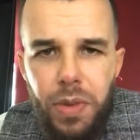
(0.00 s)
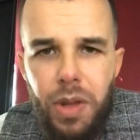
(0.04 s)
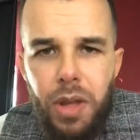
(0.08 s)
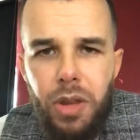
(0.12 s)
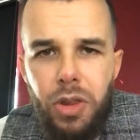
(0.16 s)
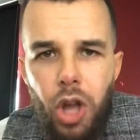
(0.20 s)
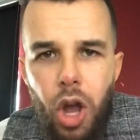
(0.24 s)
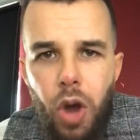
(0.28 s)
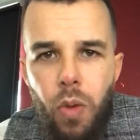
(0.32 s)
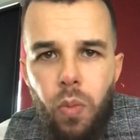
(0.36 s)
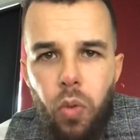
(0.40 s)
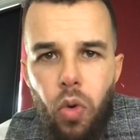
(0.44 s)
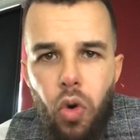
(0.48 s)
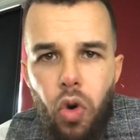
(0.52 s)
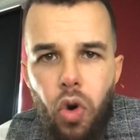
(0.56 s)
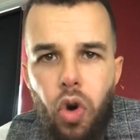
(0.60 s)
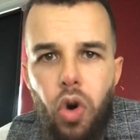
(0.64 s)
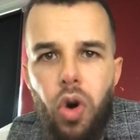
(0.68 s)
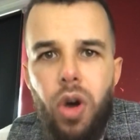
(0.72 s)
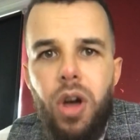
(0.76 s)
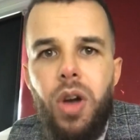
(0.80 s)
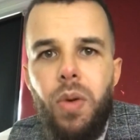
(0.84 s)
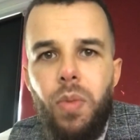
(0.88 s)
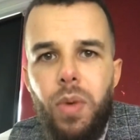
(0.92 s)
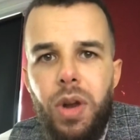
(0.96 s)
No
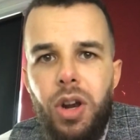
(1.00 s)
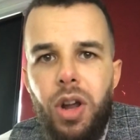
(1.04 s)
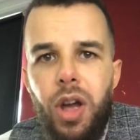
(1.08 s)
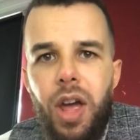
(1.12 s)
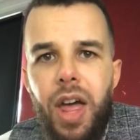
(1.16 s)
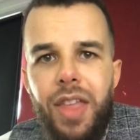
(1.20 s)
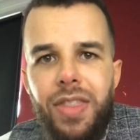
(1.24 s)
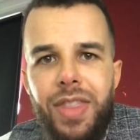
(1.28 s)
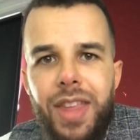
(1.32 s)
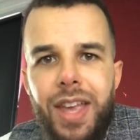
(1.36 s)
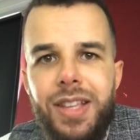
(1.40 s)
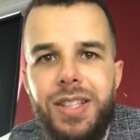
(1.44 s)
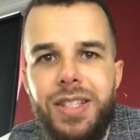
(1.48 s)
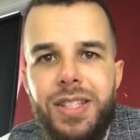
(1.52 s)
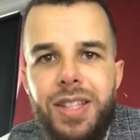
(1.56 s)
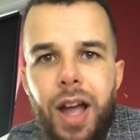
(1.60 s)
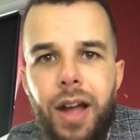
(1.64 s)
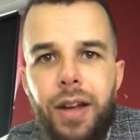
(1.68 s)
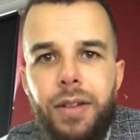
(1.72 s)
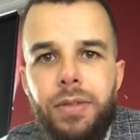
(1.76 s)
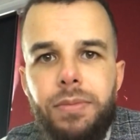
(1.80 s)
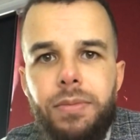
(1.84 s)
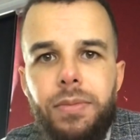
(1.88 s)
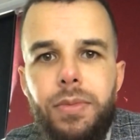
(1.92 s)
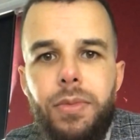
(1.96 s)
war, and they're
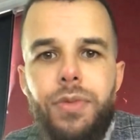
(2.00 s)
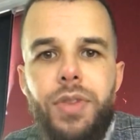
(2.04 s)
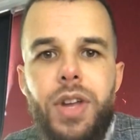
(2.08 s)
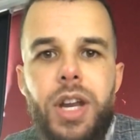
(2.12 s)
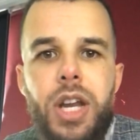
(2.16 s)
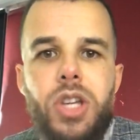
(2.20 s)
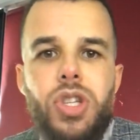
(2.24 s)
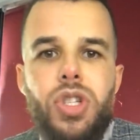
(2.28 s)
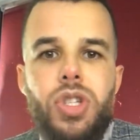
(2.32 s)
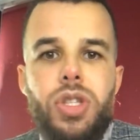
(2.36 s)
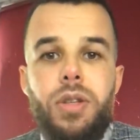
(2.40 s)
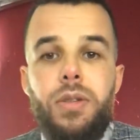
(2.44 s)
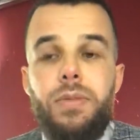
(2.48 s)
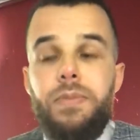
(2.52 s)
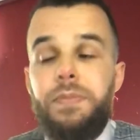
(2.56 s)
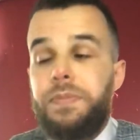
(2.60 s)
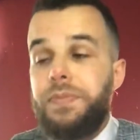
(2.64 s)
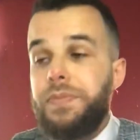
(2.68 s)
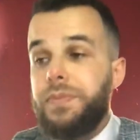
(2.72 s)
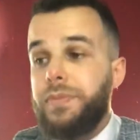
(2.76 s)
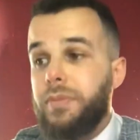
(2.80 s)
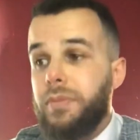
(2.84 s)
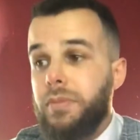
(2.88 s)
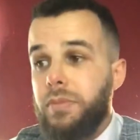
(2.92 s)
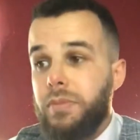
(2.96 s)
done. Finished.
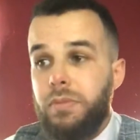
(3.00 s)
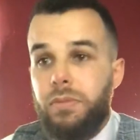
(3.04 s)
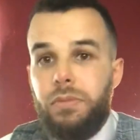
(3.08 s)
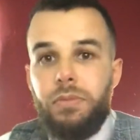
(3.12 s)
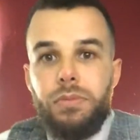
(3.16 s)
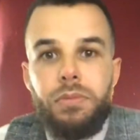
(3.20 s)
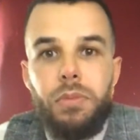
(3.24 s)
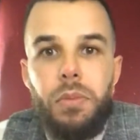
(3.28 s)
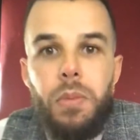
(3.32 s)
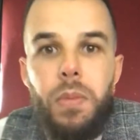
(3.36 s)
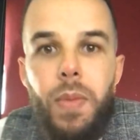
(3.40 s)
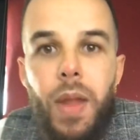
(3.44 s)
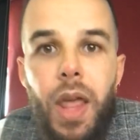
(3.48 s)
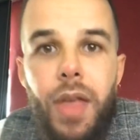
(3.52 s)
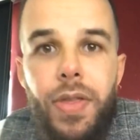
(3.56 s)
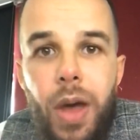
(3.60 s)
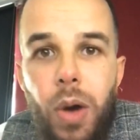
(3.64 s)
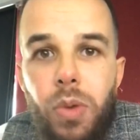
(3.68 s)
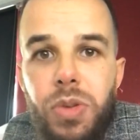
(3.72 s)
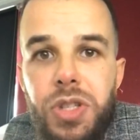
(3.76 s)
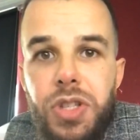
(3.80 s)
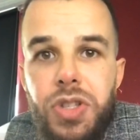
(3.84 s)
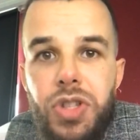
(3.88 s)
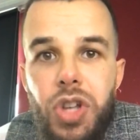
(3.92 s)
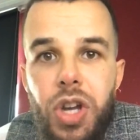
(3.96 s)
That
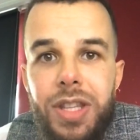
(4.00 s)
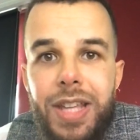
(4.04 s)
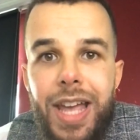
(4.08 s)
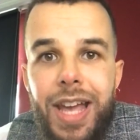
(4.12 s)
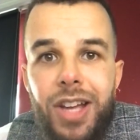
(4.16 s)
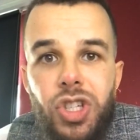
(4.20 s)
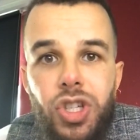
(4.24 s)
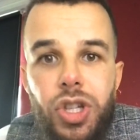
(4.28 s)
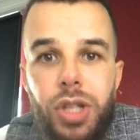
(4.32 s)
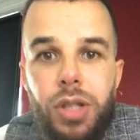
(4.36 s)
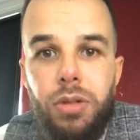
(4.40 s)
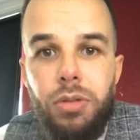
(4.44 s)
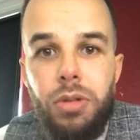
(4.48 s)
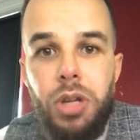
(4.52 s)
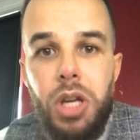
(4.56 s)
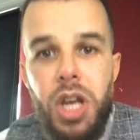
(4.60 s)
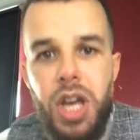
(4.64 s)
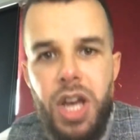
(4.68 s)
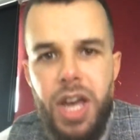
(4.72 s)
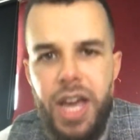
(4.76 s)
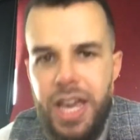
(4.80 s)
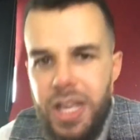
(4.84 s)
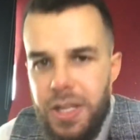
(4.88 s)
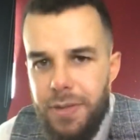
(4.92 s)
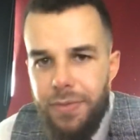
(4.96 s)
was his third action. He's